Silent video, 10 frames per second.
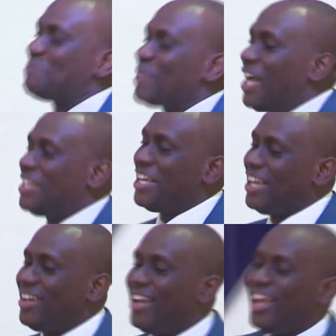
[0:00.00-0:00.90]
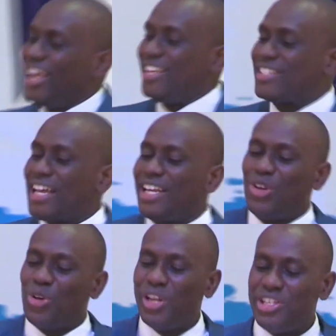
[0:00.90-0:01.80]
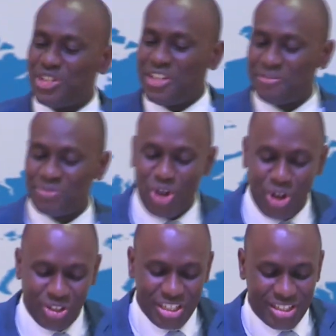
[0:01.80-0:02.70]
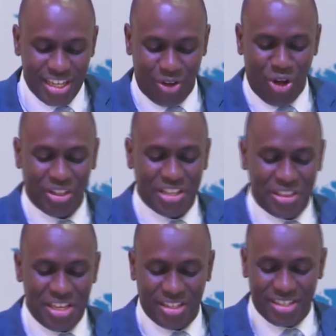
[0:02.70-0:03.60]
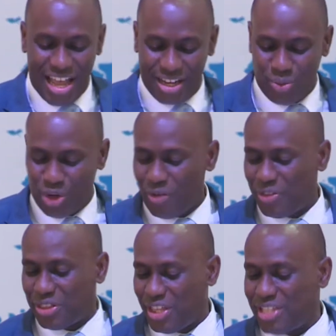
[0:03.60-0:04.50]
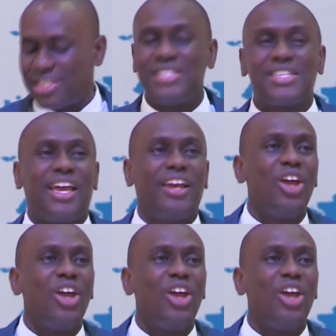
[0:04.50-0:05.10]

And uh, he started unleashing all the, all the things. And one of the things he said,